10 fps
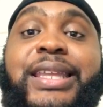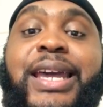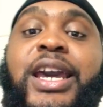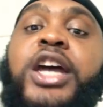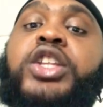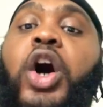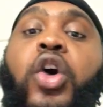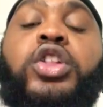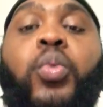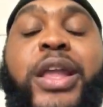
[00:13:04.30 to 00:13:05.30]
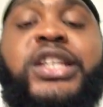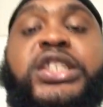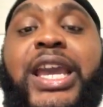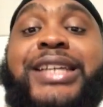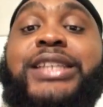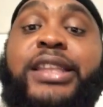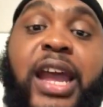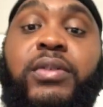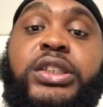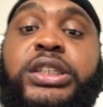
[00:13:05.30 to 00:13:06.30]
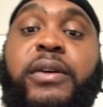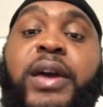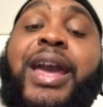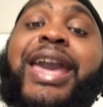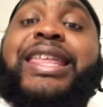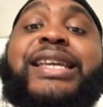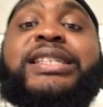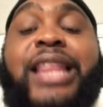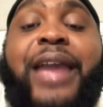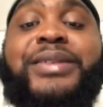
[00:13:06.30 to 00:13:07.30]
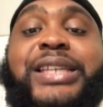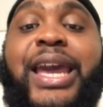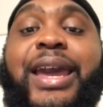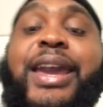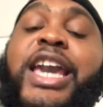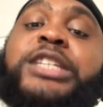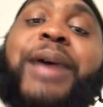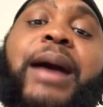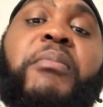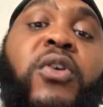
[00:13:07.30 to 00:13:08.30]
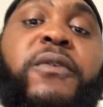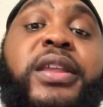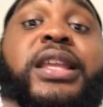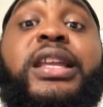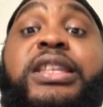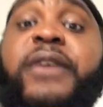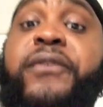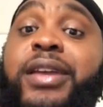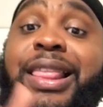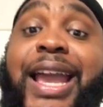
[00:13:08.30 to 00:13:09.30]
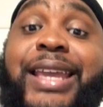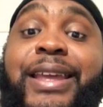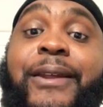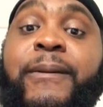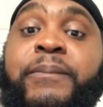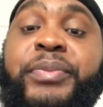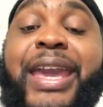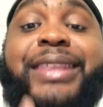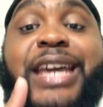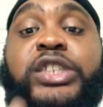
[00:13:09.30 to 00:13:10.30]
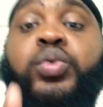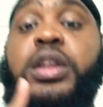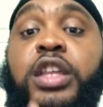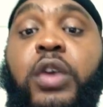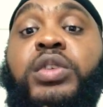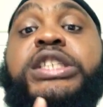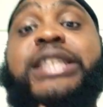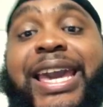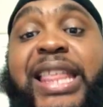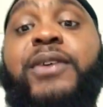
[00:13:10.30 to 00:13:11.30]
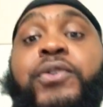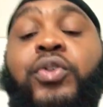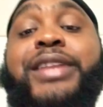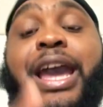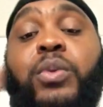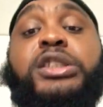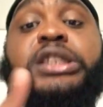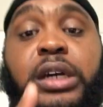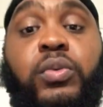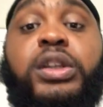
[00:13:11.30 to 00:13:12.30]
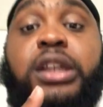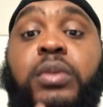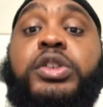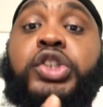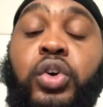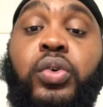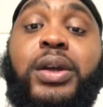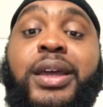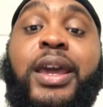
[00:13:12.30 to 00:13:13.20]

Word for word: that the only way to change the narrative in this lifetime is by moving in a different light. And that's what Nick was standing for. That was Nick, what Nick was doing.